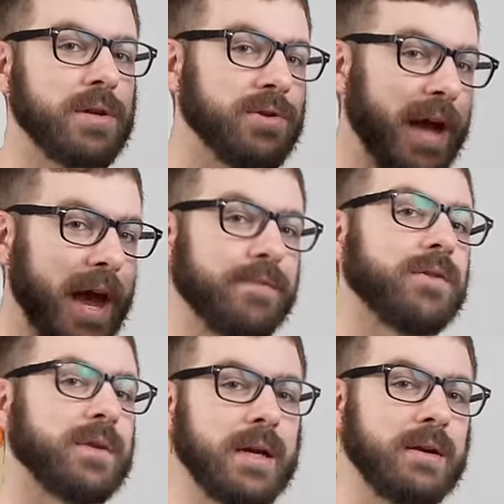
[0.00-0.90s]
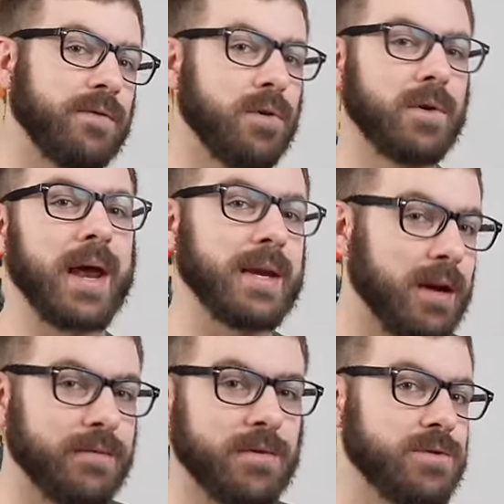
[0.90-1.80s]
than you'll ever need for any
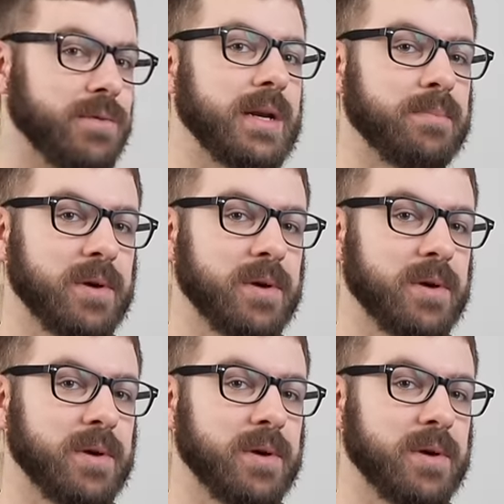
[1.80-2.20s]
of your 3D